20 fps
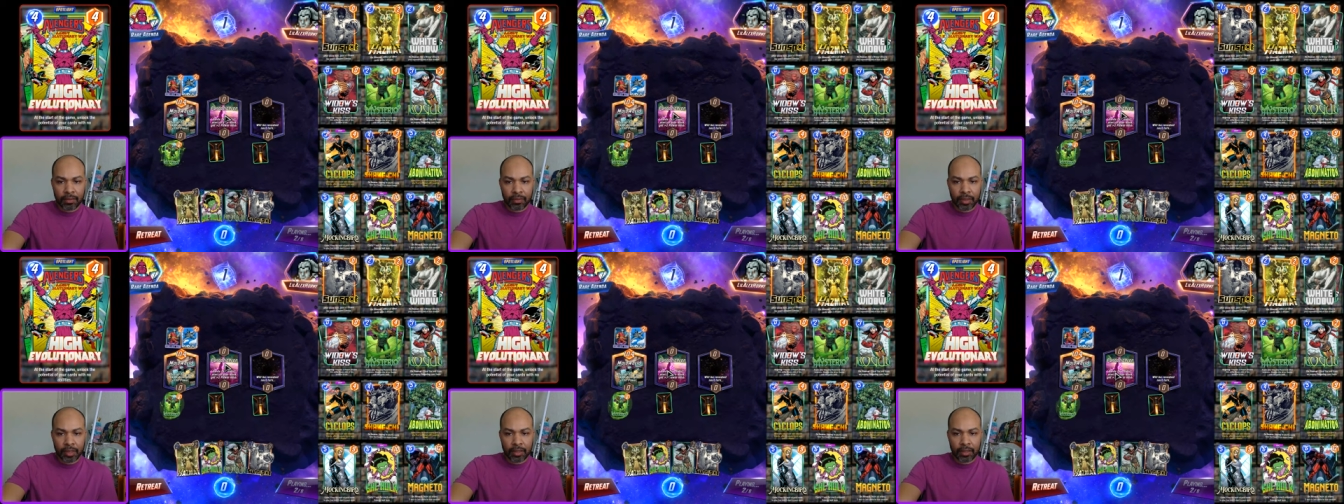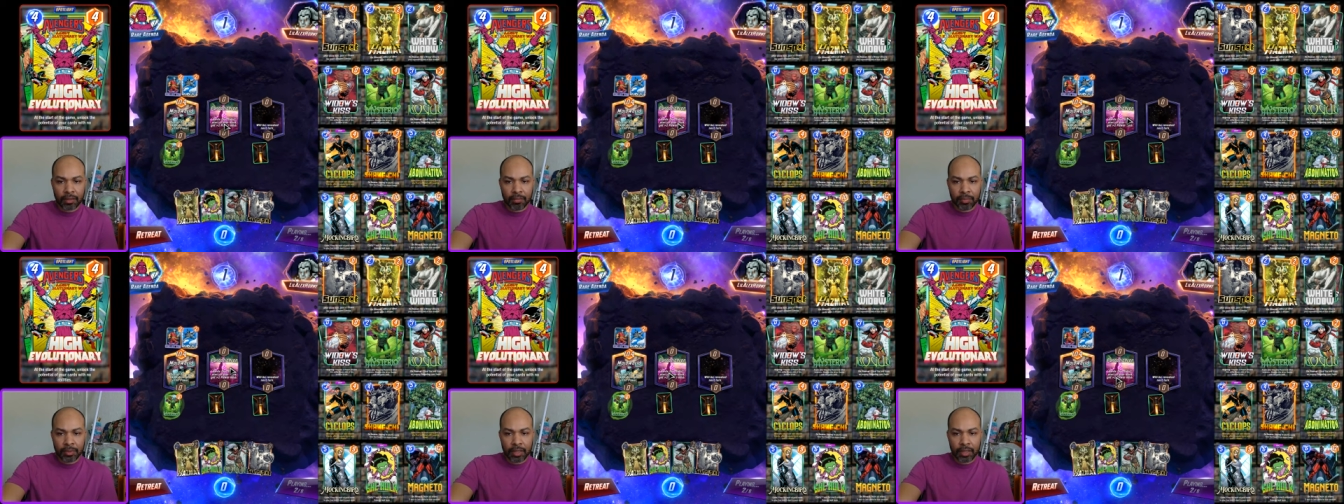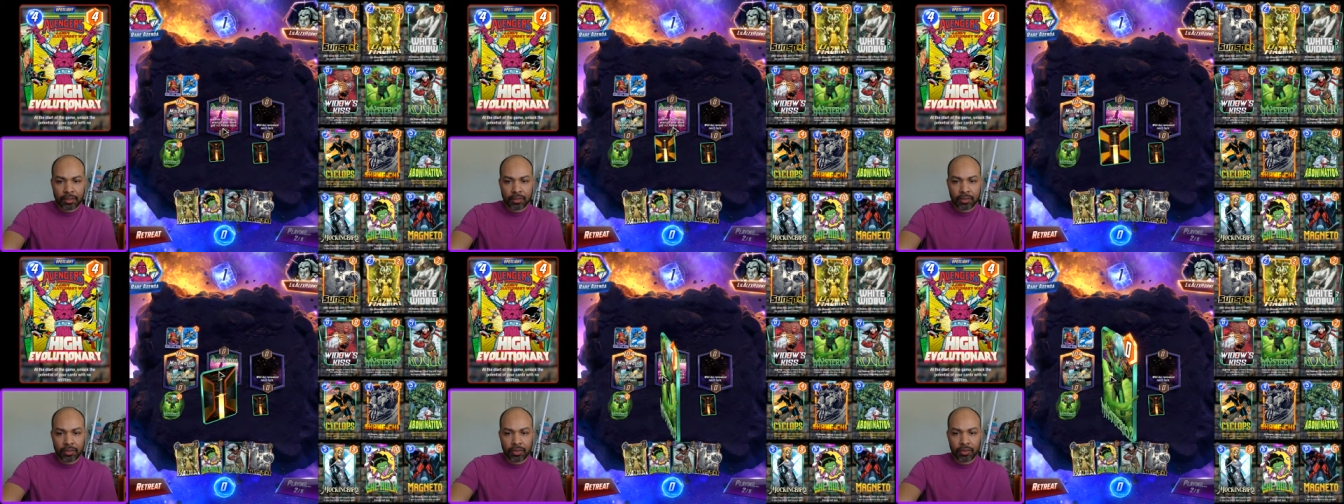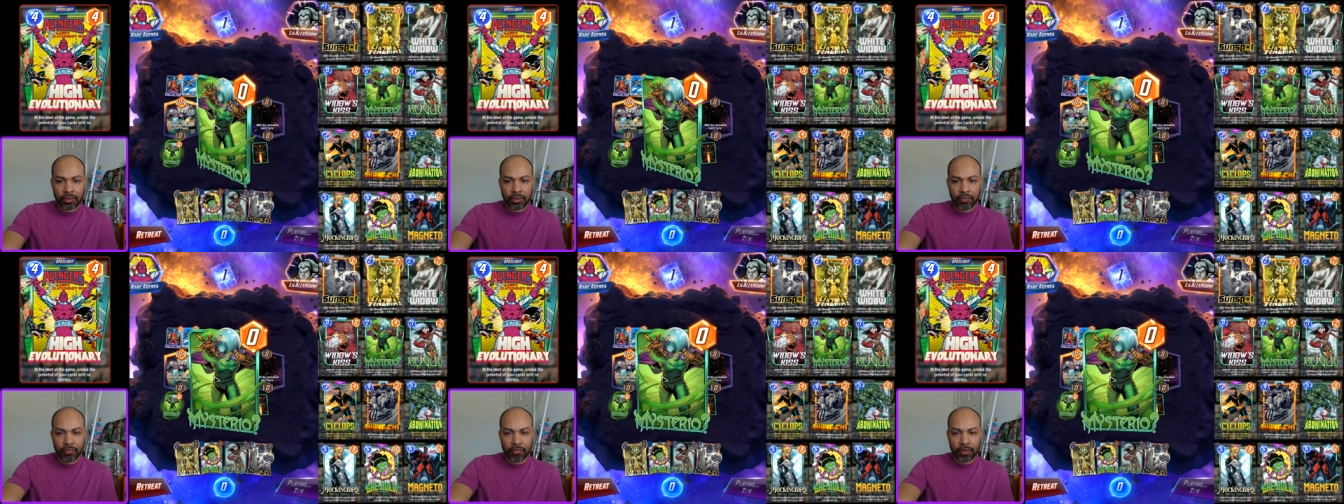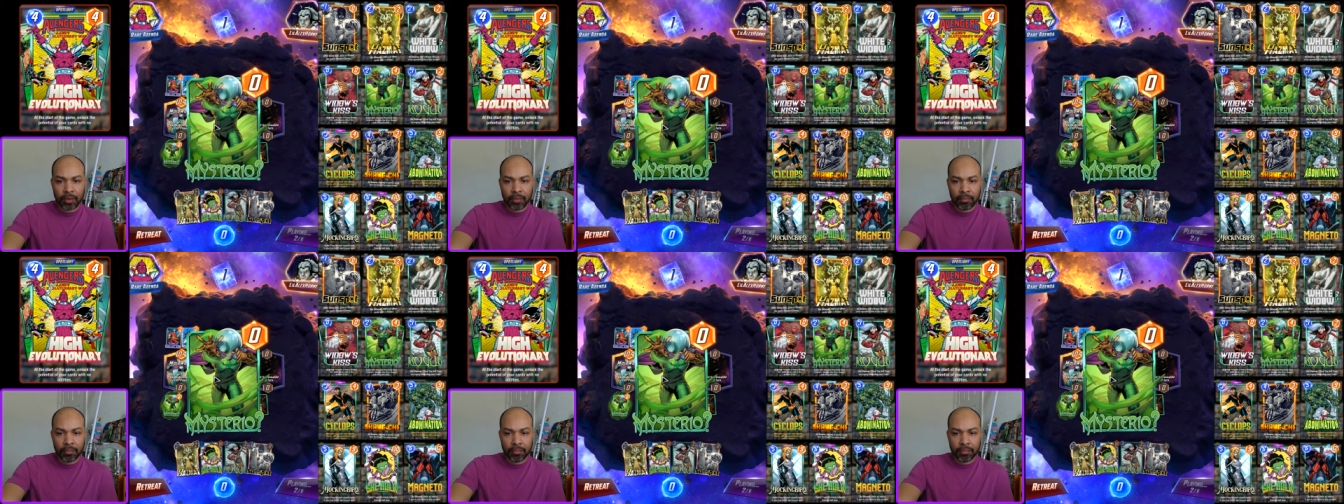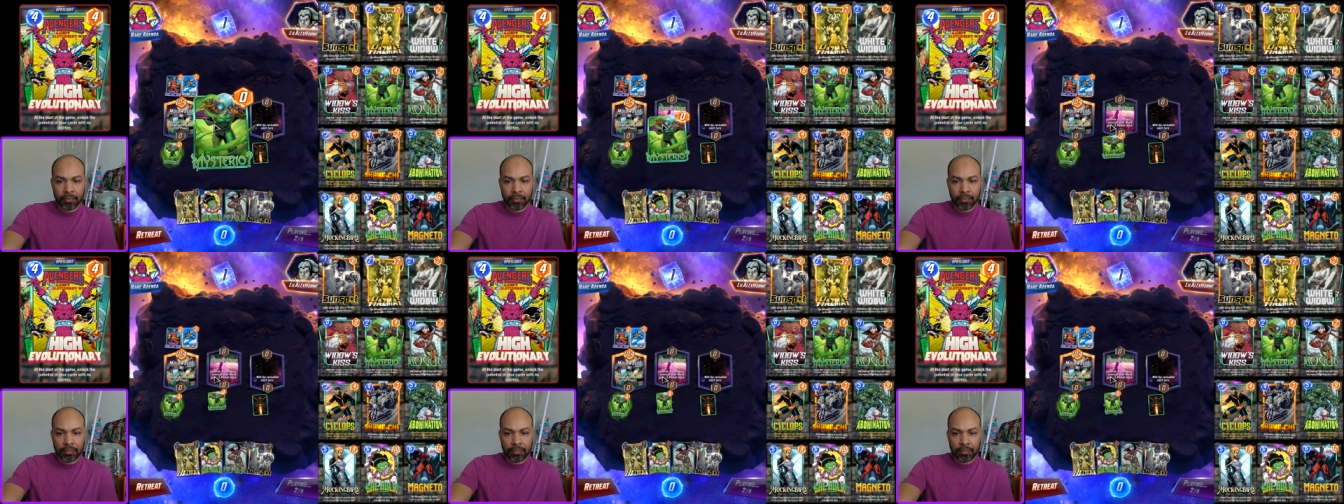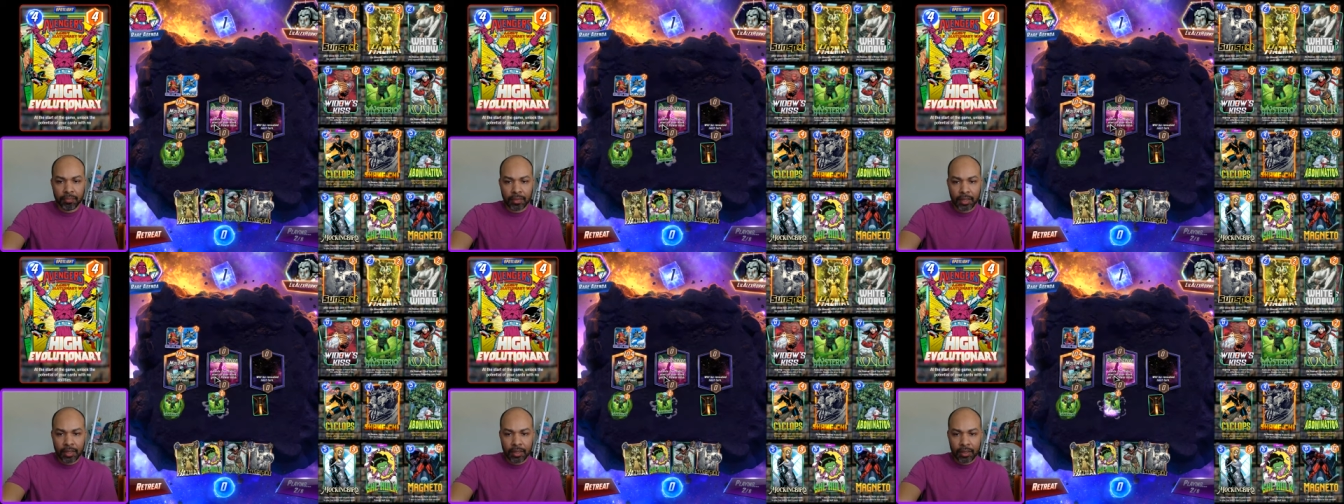We get the plus two from
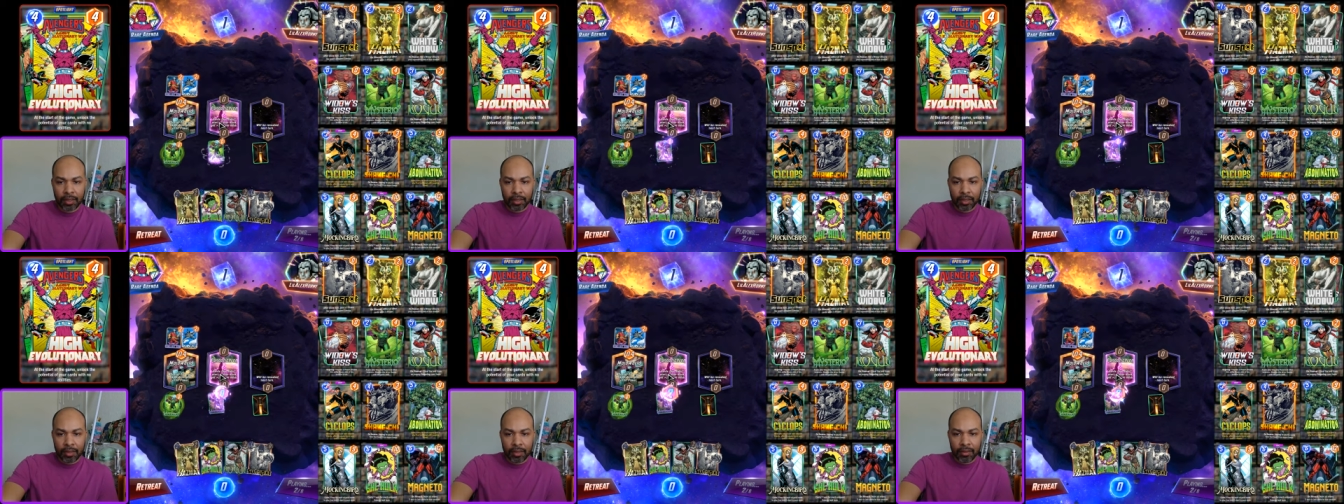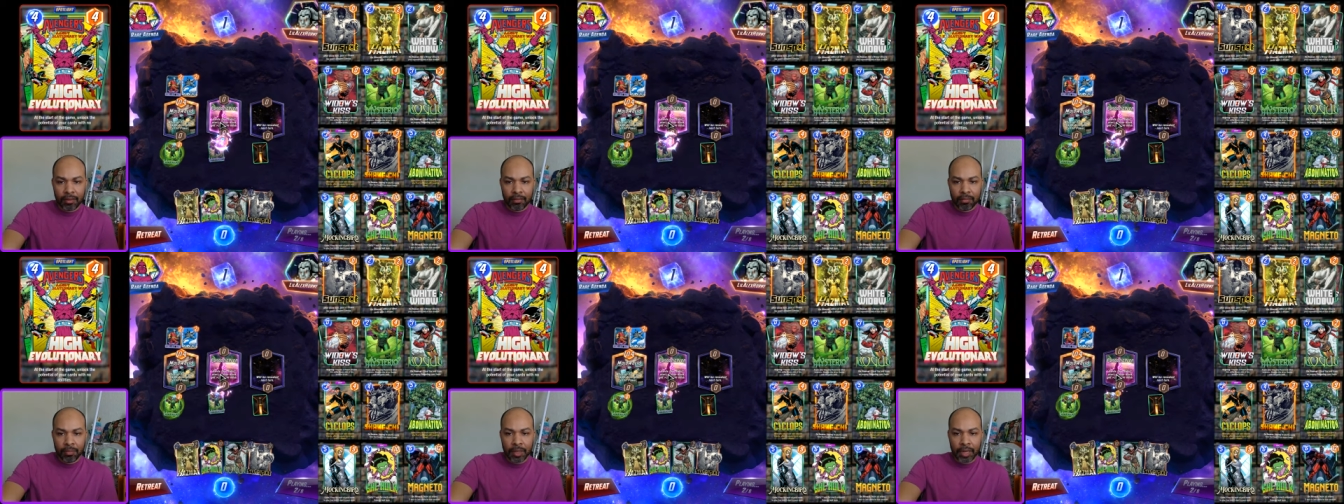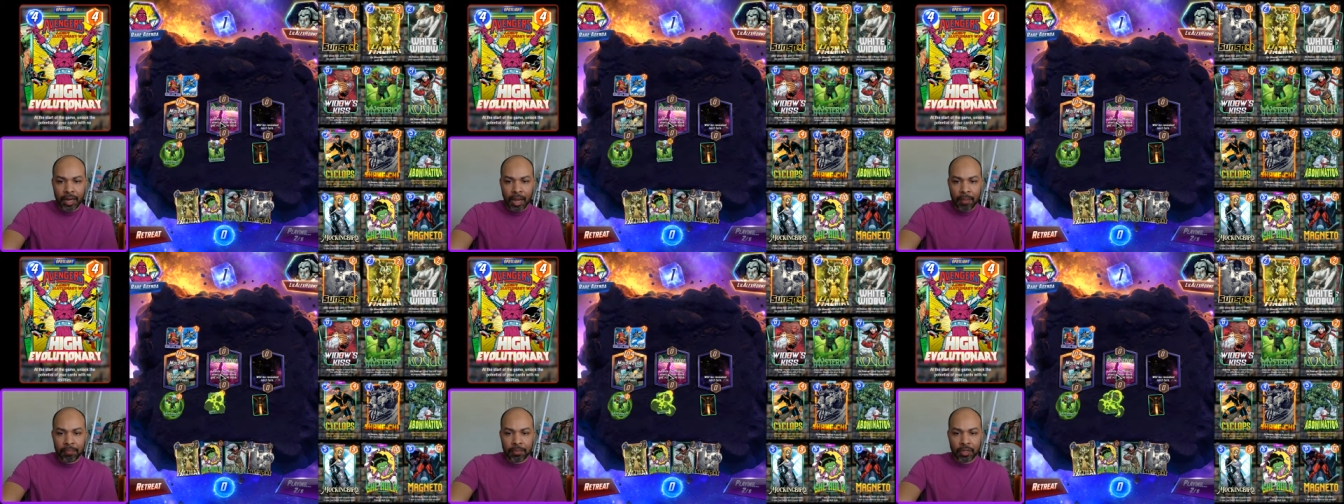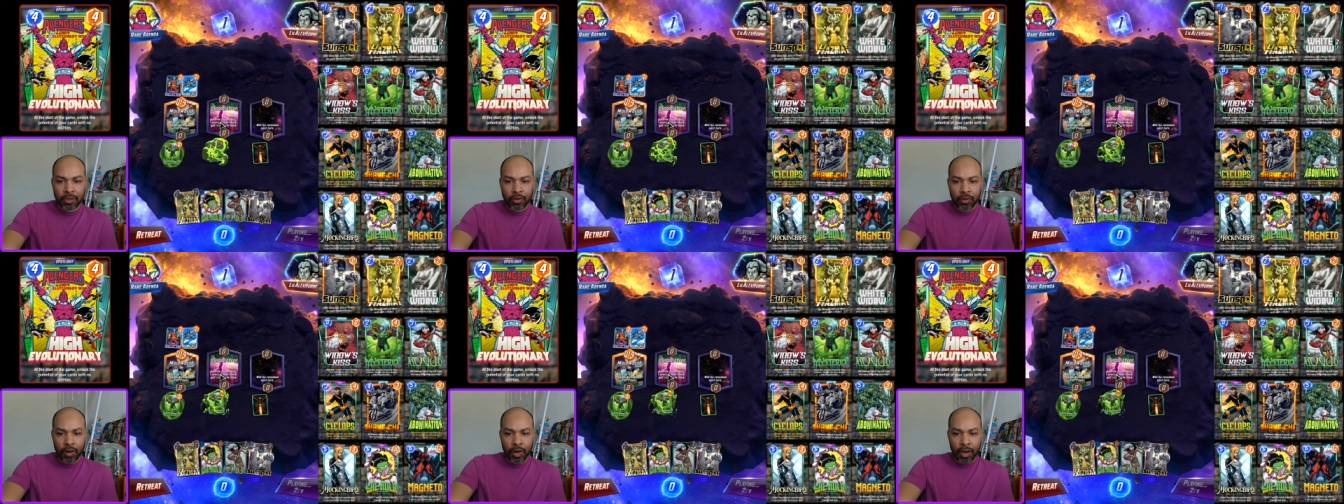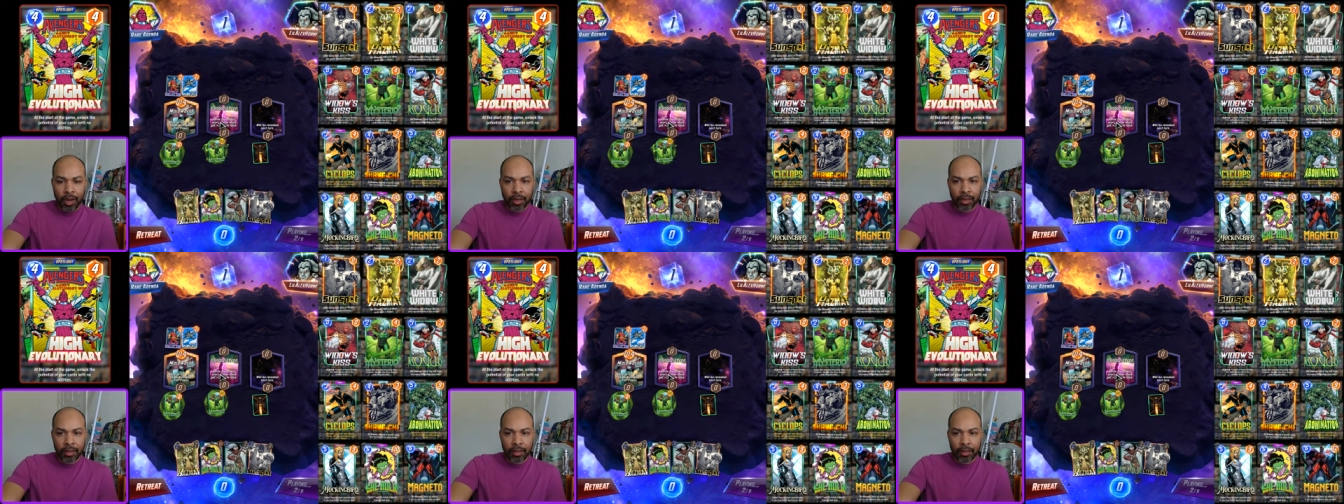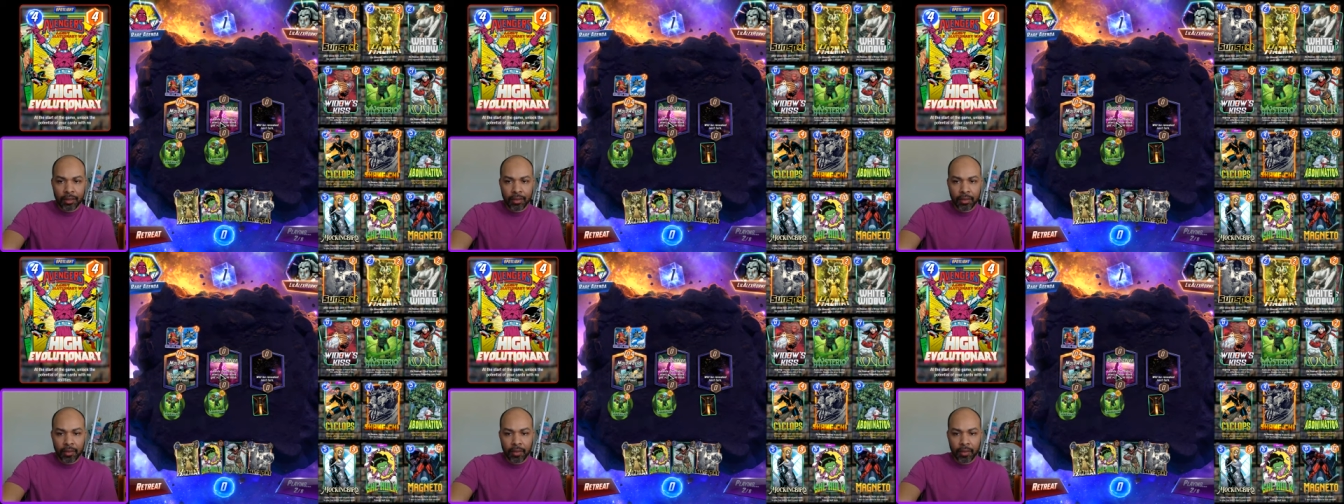Panopticron.